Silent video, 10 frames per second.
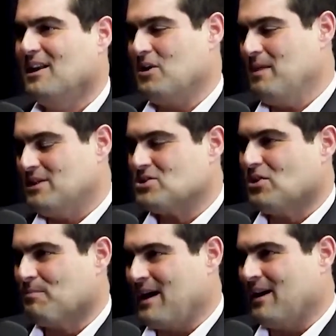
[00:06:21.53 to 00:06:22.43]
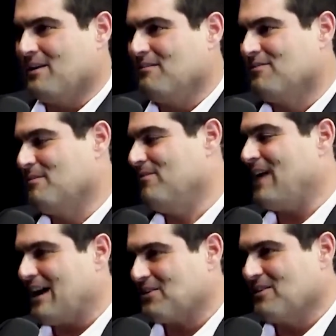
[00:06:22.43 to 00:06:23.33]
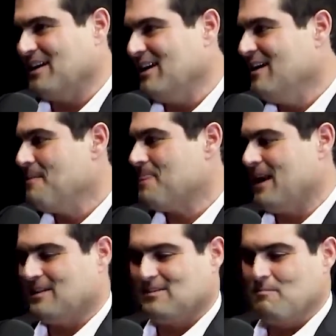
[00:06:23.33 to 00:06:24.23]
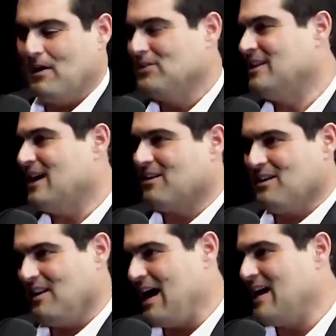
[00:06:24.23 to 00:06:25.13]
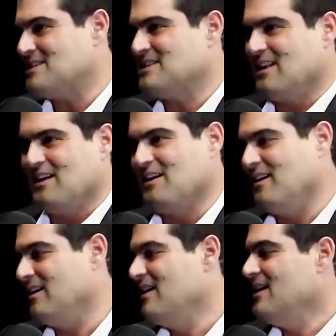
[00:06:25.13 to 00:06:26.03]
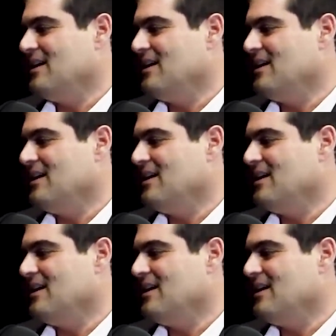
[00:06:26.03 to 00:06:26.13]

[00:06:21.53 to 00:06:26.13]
Like you made a solar panel from a factory that melted down glass, silica,